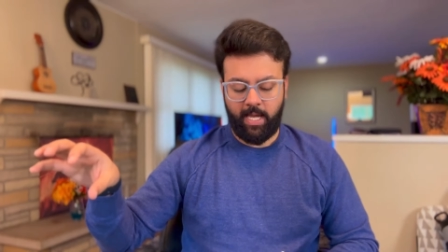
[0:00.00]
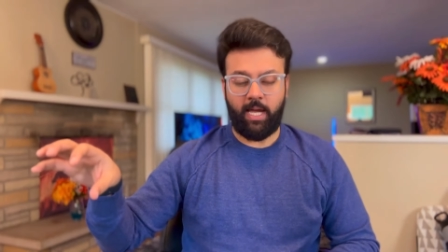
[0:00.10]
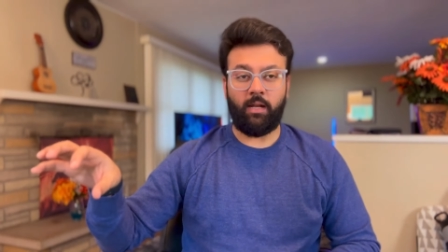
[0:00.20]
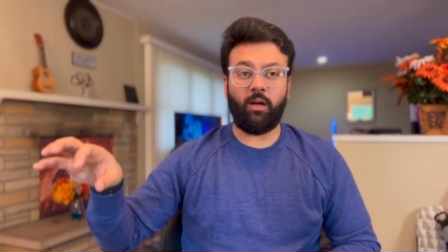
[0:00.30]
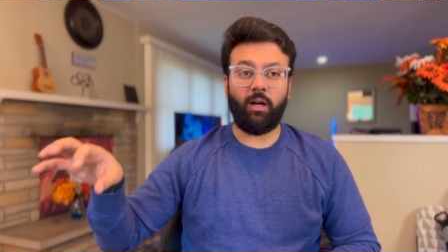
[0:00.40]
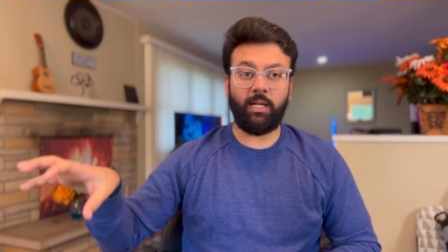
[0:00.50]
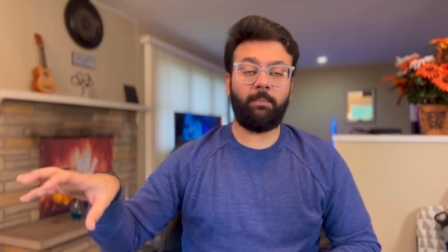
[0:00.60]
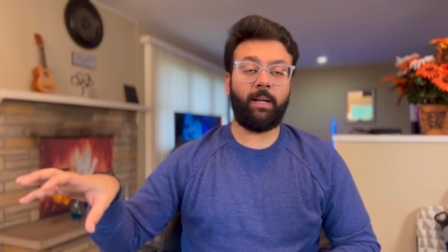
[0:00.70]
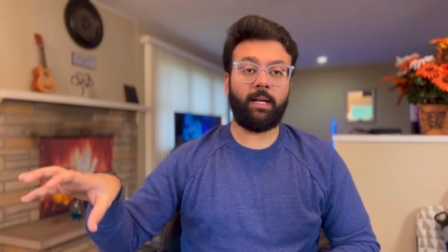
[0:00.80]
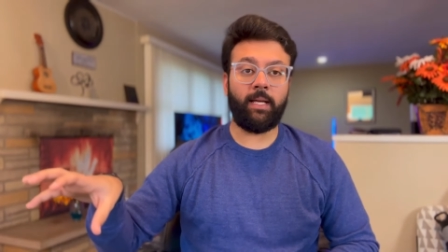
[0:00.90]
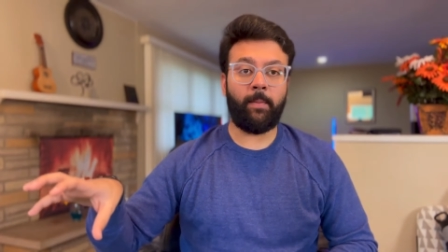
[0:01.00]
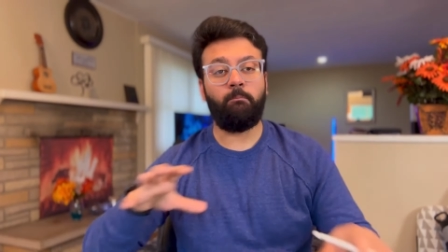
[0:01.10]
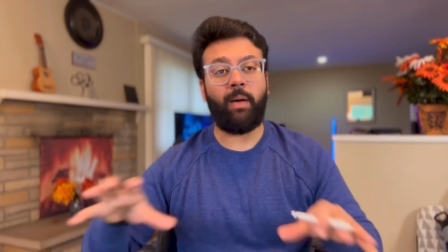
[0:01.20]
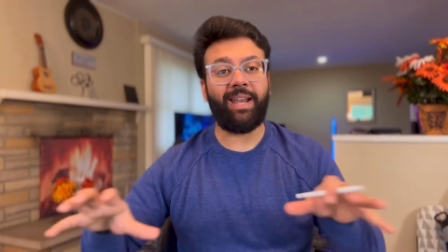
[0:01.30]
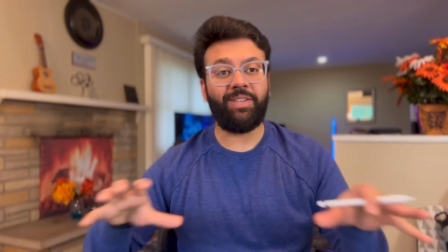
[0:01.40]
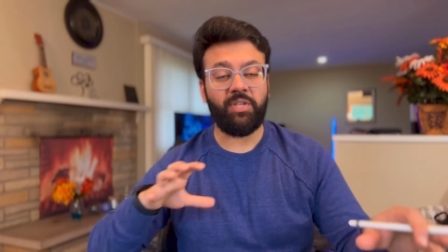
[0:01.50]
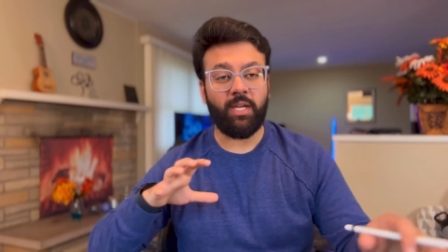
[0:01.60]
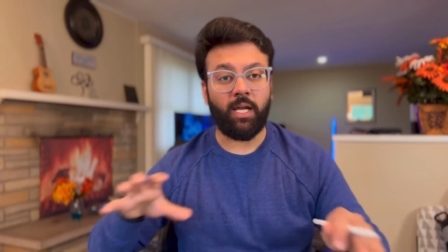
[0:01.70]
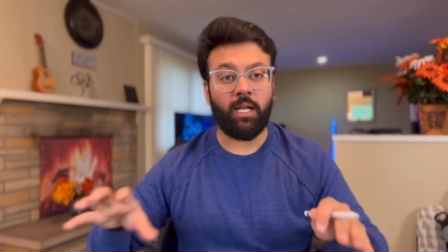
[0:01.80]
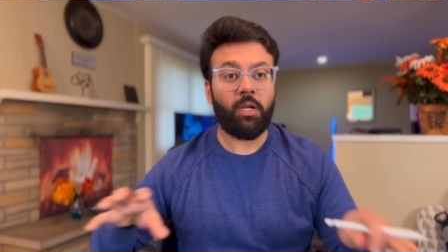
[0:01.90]
and ultimately
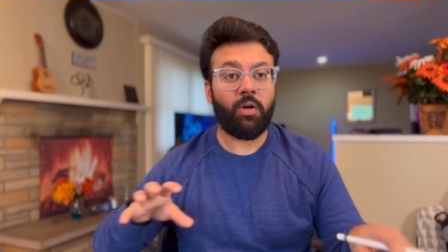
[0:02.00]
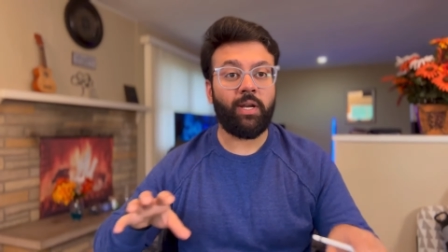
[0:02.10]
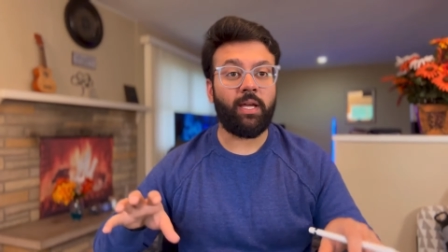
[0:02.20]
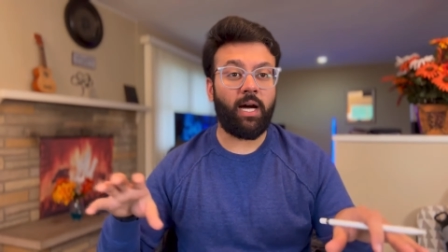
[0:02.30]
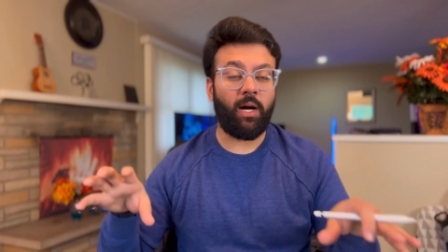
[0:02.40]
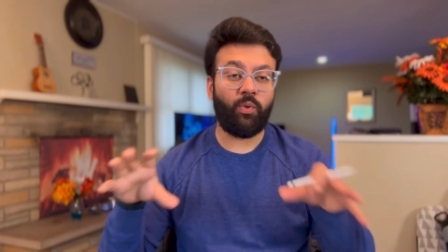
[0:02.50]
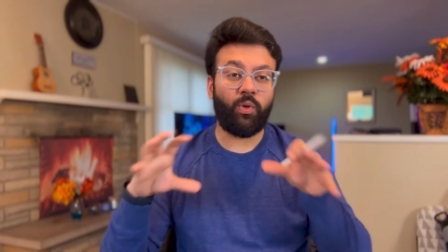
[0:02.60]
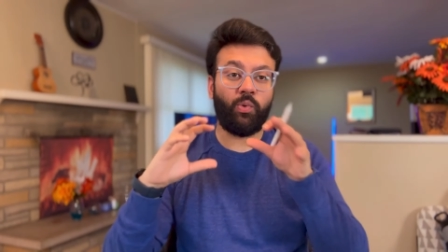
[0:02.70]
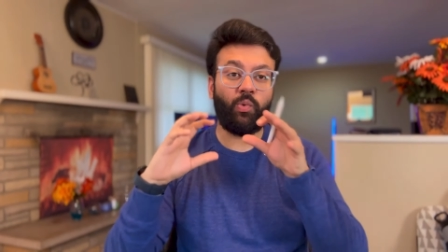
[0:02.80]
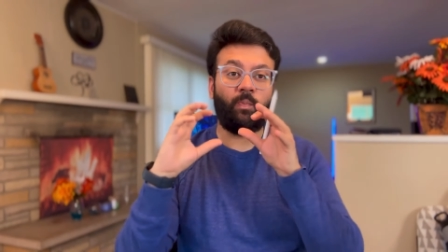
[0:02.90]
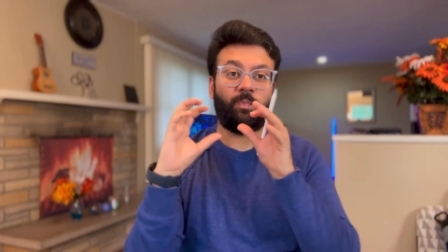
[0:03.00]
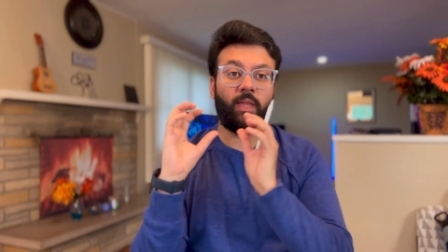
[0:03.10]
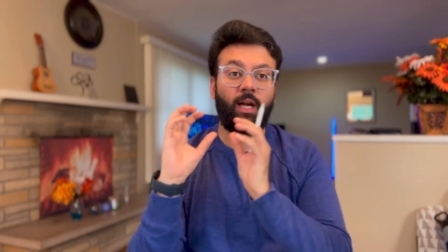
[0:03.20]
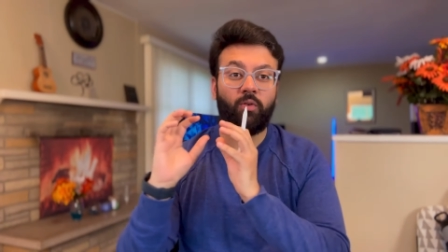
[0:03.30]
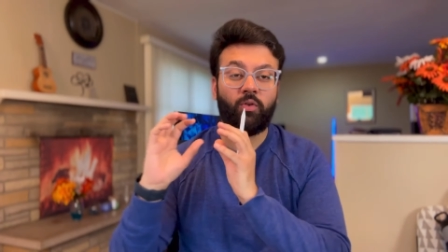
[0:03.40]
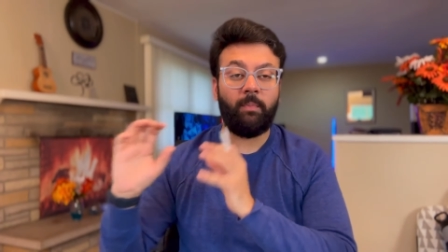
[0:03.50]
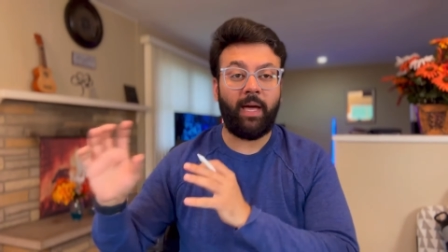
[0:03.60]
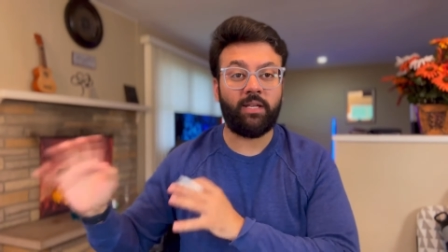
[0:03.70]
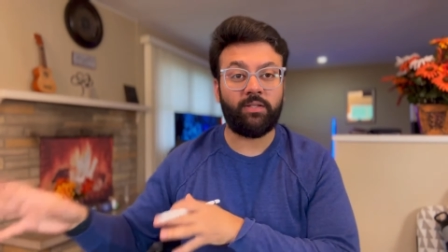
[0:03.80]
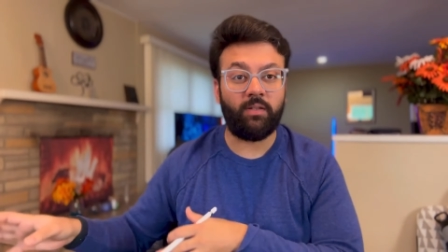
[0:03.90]
managing and learning how to
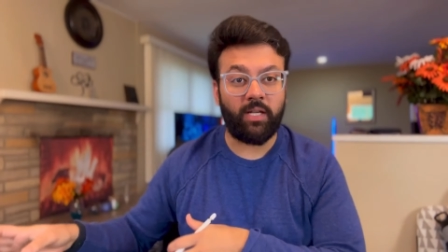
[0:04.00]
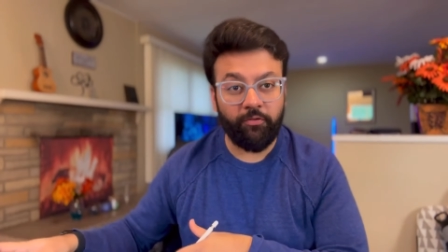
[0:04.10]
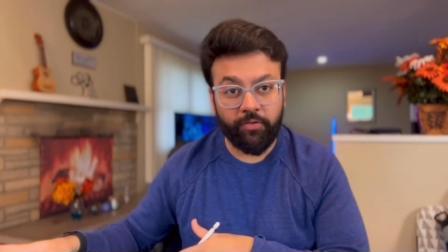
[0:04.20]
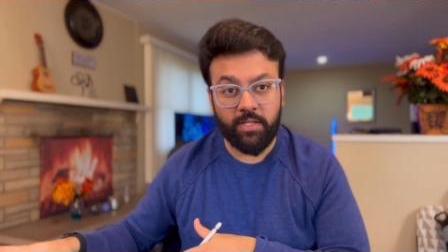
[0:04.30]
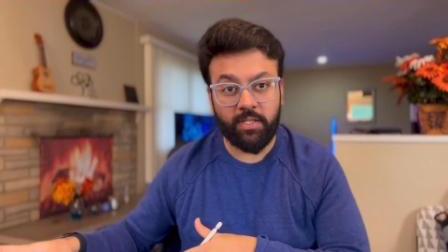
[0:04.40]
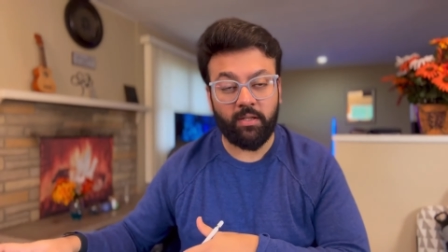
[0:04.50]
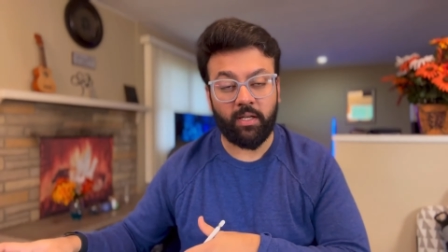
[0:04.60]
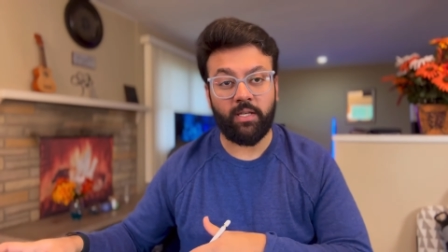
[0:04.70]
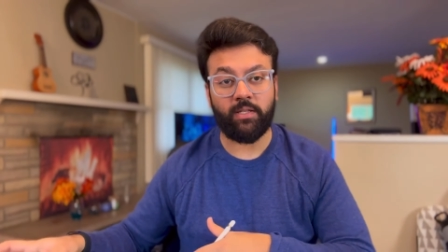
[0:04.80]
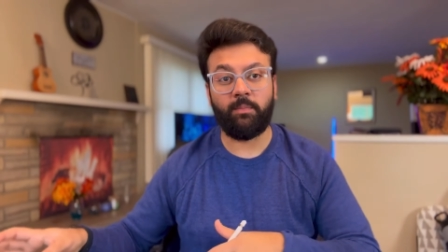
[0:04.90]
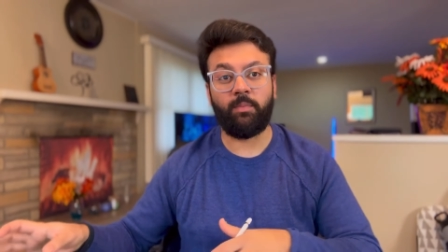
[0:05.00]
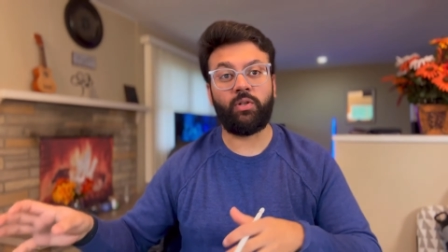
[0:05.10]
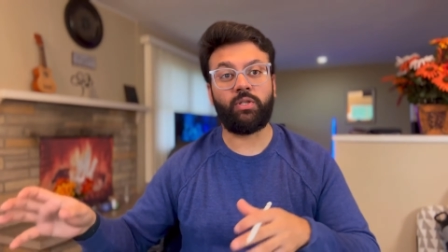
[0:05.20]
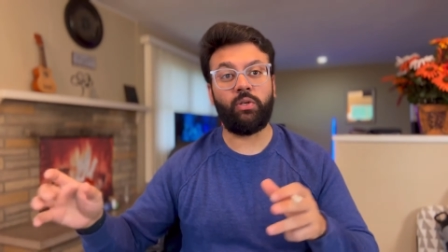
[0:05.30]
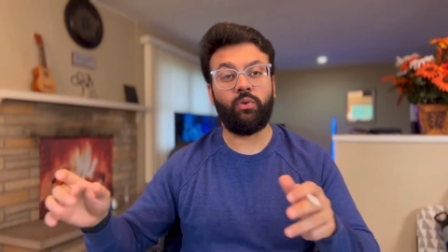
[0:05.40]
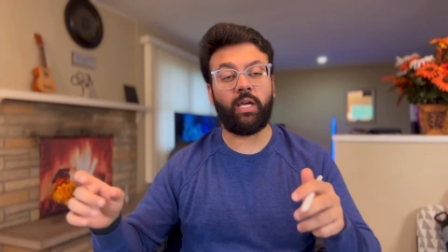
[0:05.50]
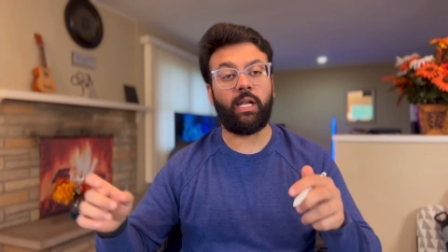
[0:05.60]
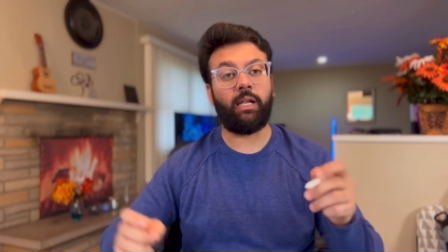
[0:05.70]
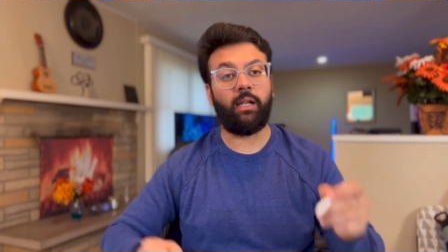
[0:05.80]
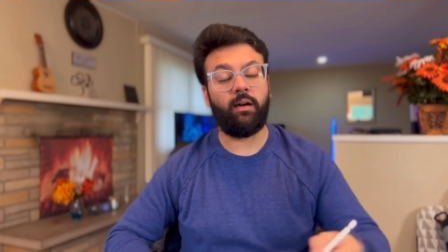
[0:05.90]
manage the reference in the case report. So you
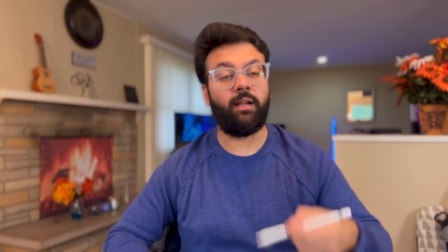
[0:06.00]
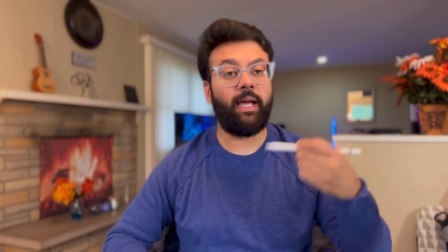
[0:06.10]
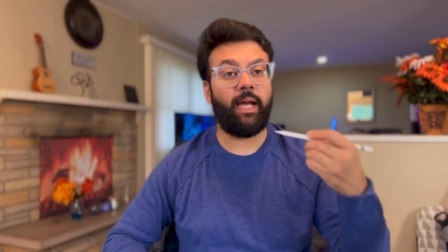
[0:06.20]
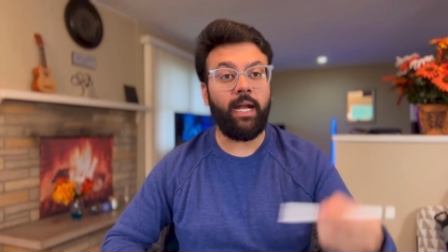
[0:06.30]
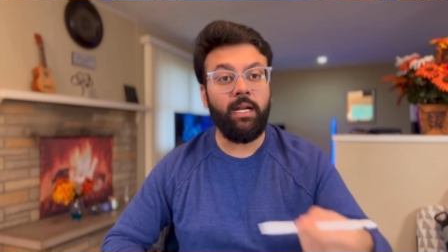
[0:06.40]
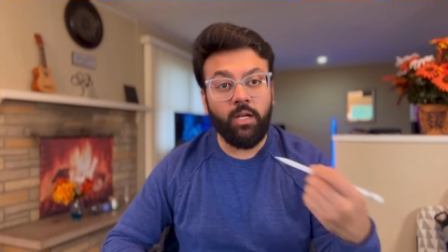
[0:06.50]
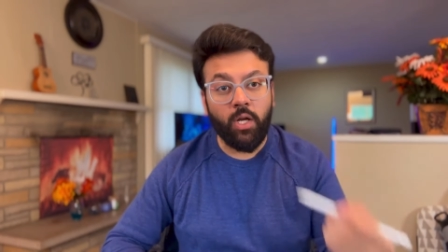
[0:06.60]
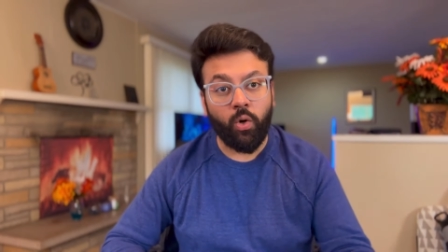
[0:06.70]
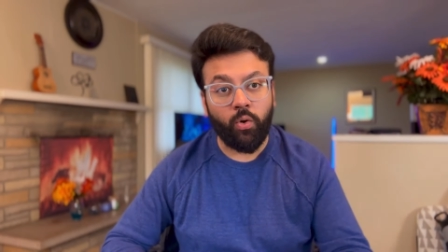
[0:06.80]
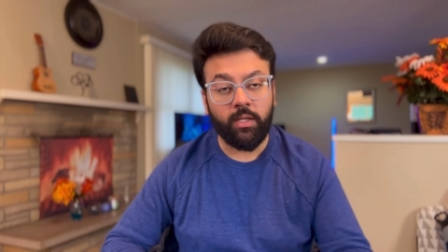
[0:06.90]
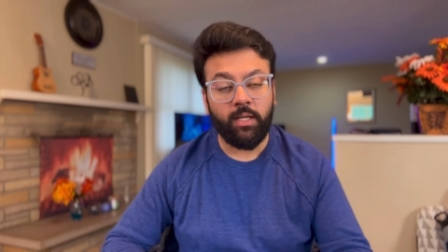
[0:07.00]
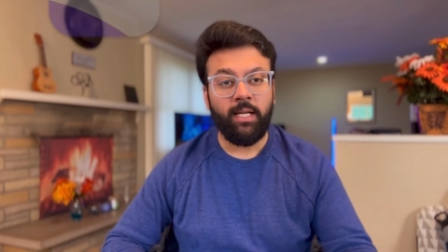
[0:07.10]
can learn EndNote.